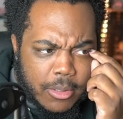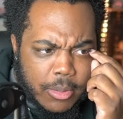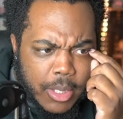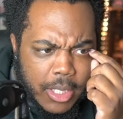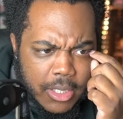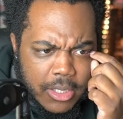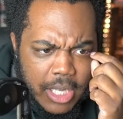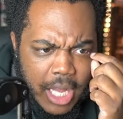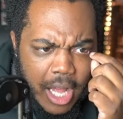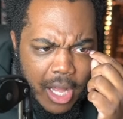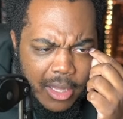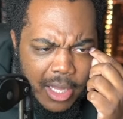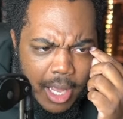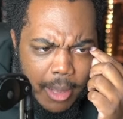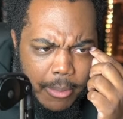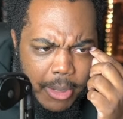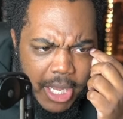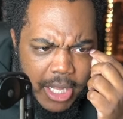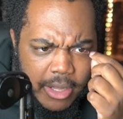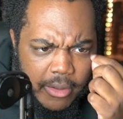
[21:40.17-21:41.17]
because I don't think
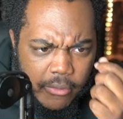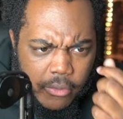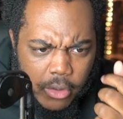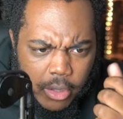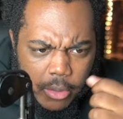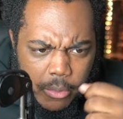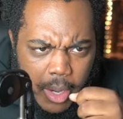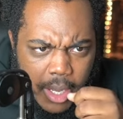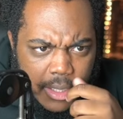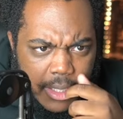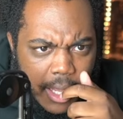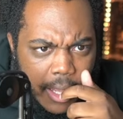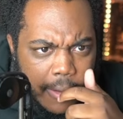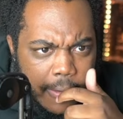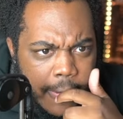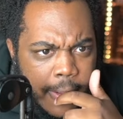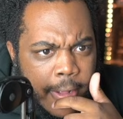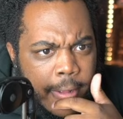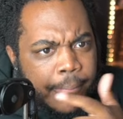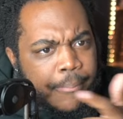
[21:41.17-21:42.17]
I'm getting it fully right now
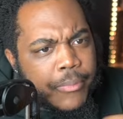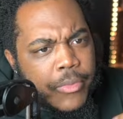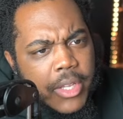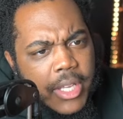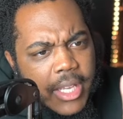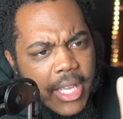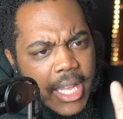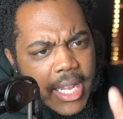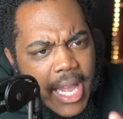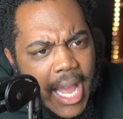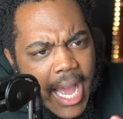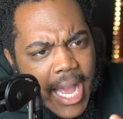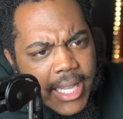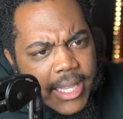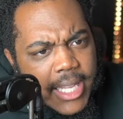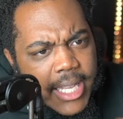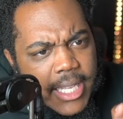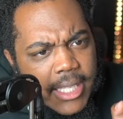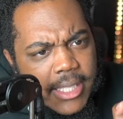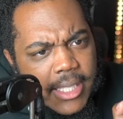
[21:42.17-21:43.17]
can hide
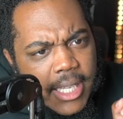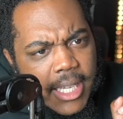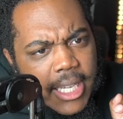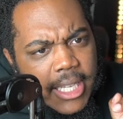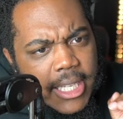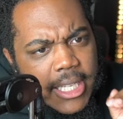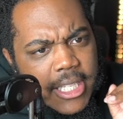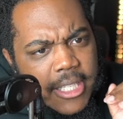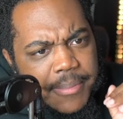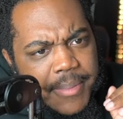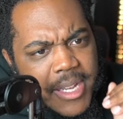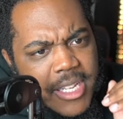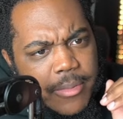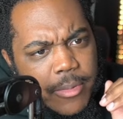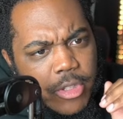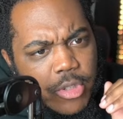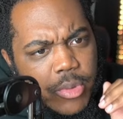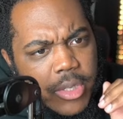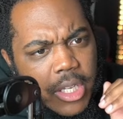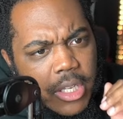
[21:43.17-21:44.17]
things in a space
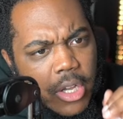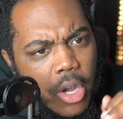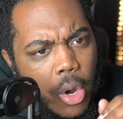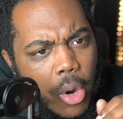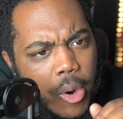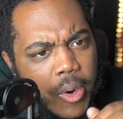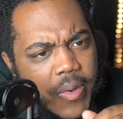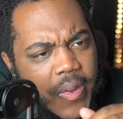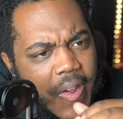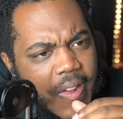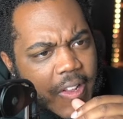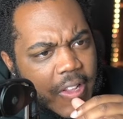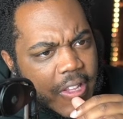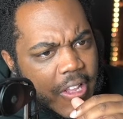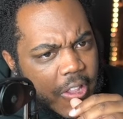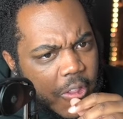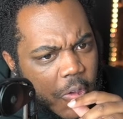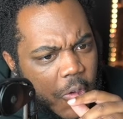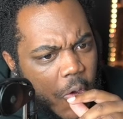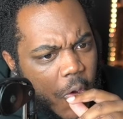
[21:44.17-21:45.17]
between a card and
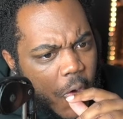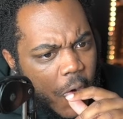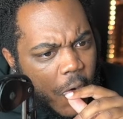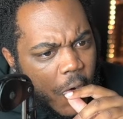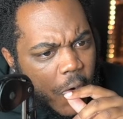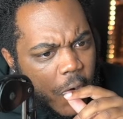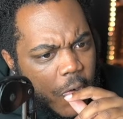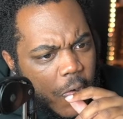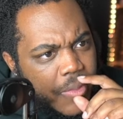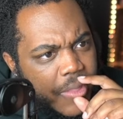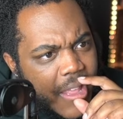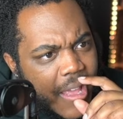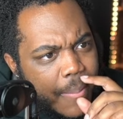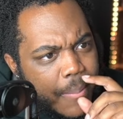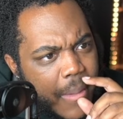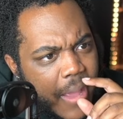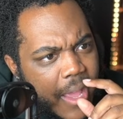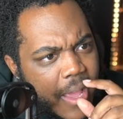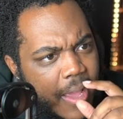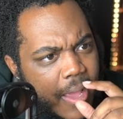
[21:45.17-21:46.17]
another card. They
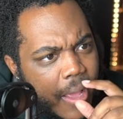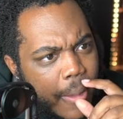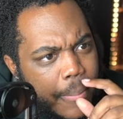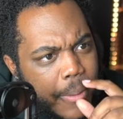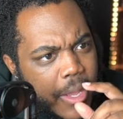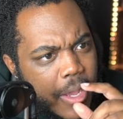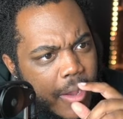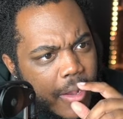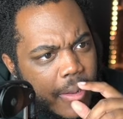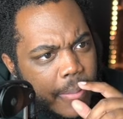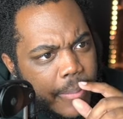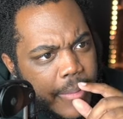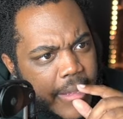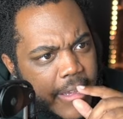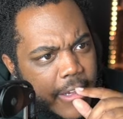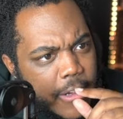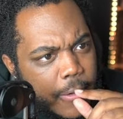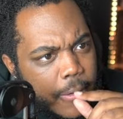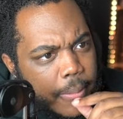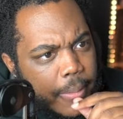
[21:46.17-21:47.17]
may appear to be
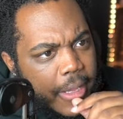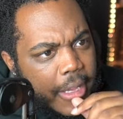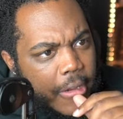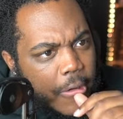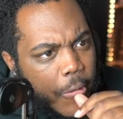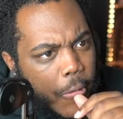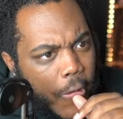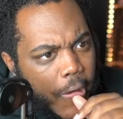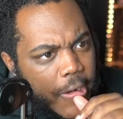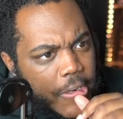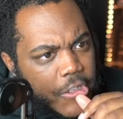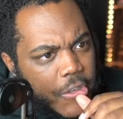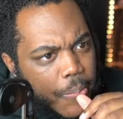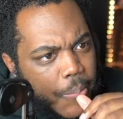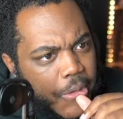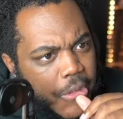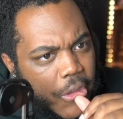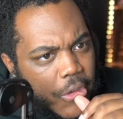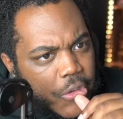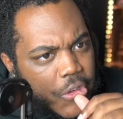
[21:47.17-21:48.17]
being crushed,
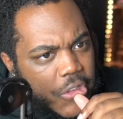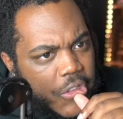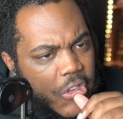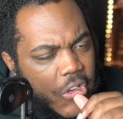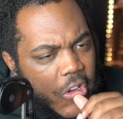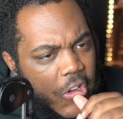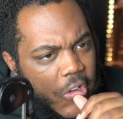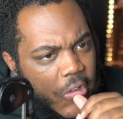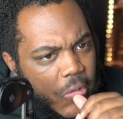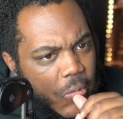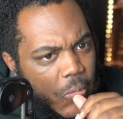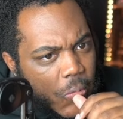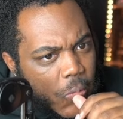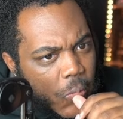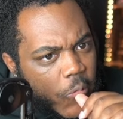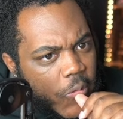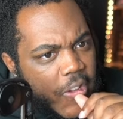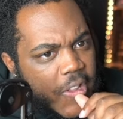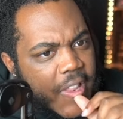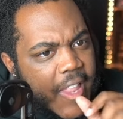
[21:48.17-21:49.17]
but they're just hidden.
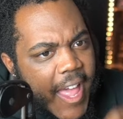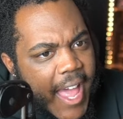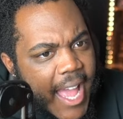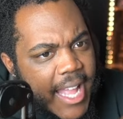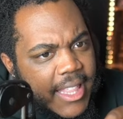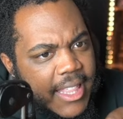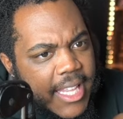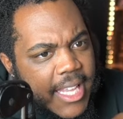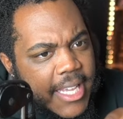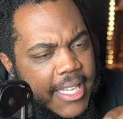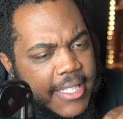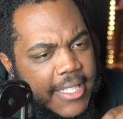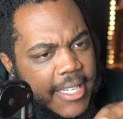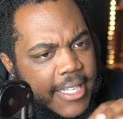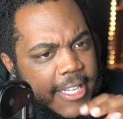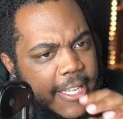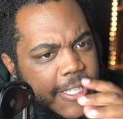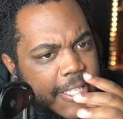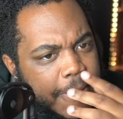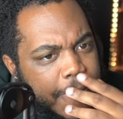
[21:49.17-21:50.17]
Can hide things in
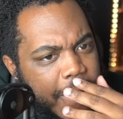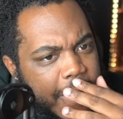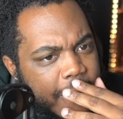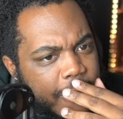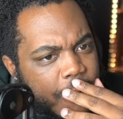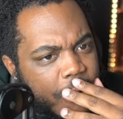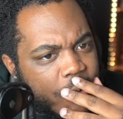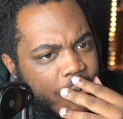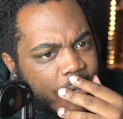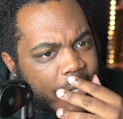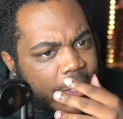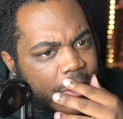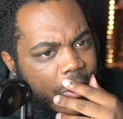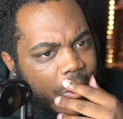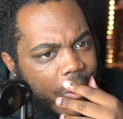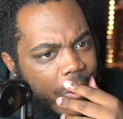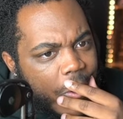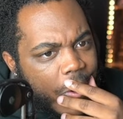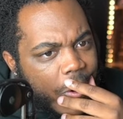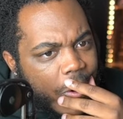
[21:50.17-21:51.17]
a space between a
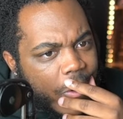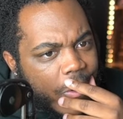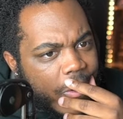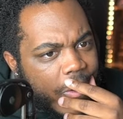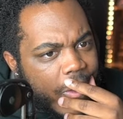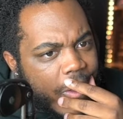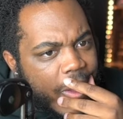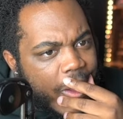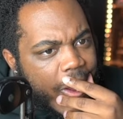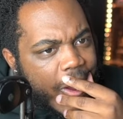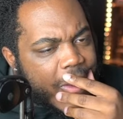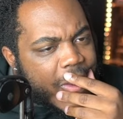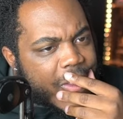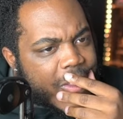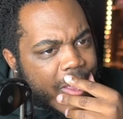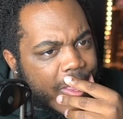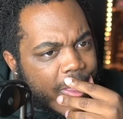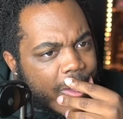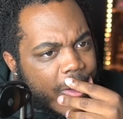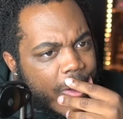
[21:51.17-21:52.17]
card
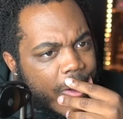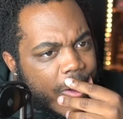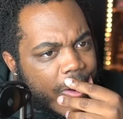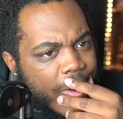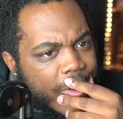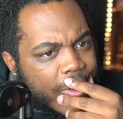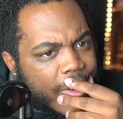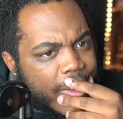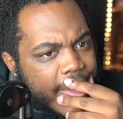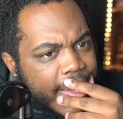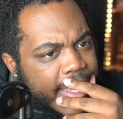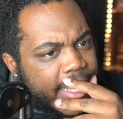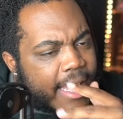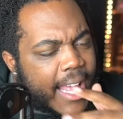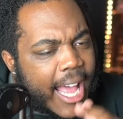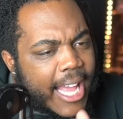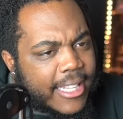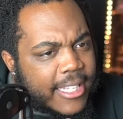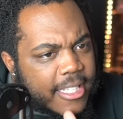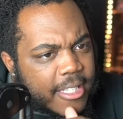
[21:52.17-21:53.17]
another card can
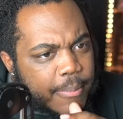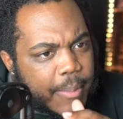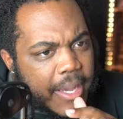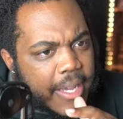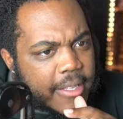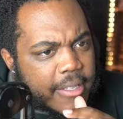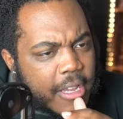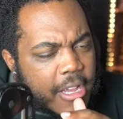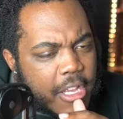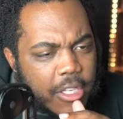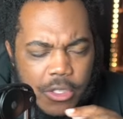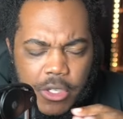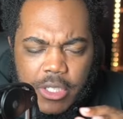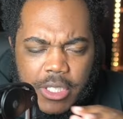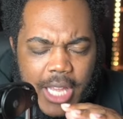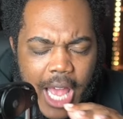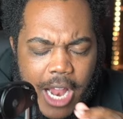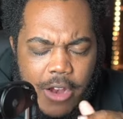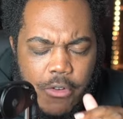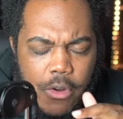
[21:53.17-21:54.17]
hide the space. So this
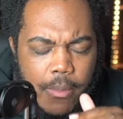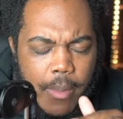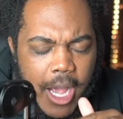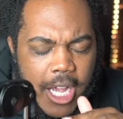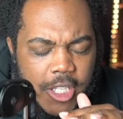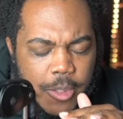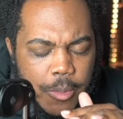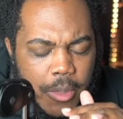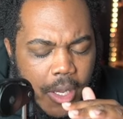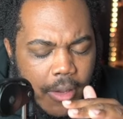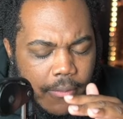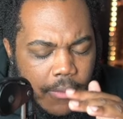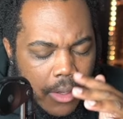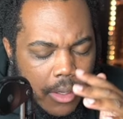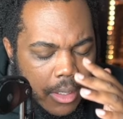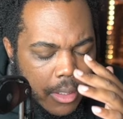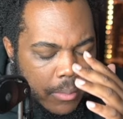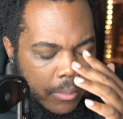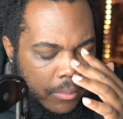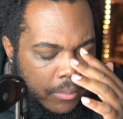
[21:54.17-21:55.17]
kind of reminds me of
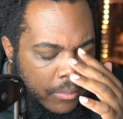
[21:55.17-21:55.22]
um,